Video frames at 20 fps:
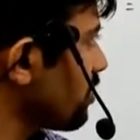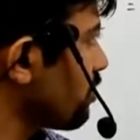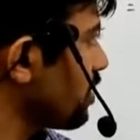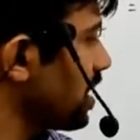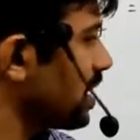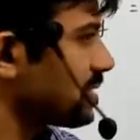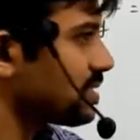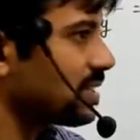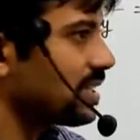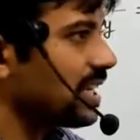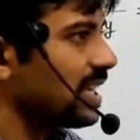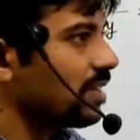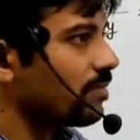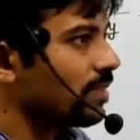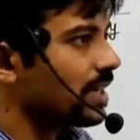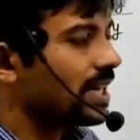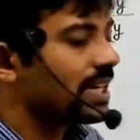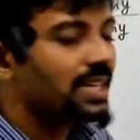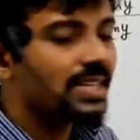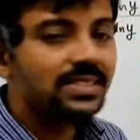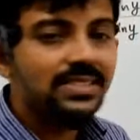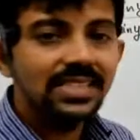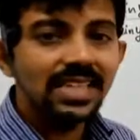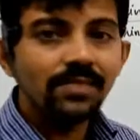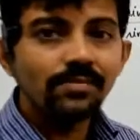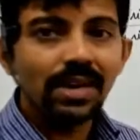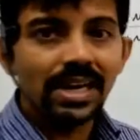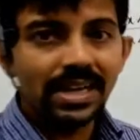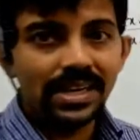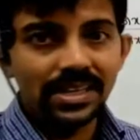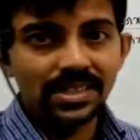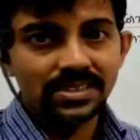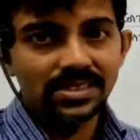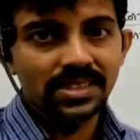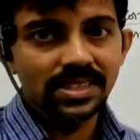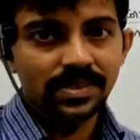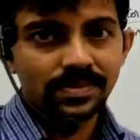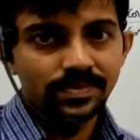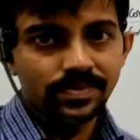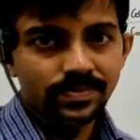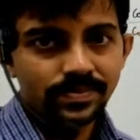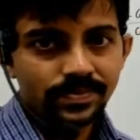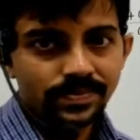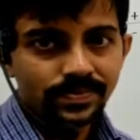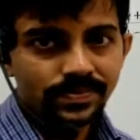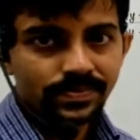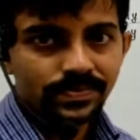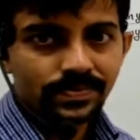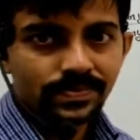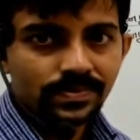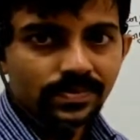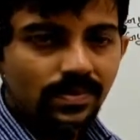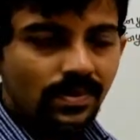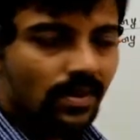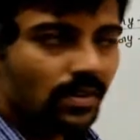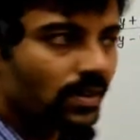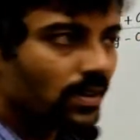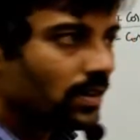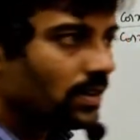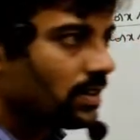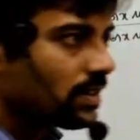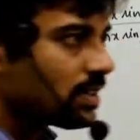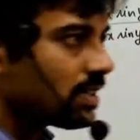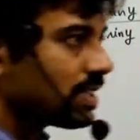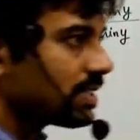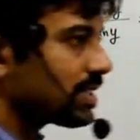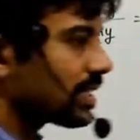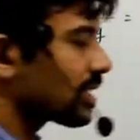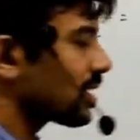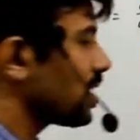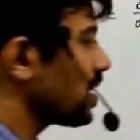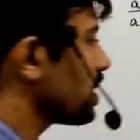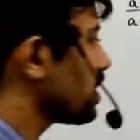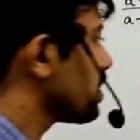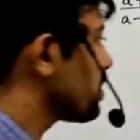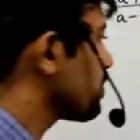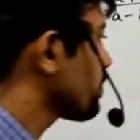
plus d by c minus d. Is that clear?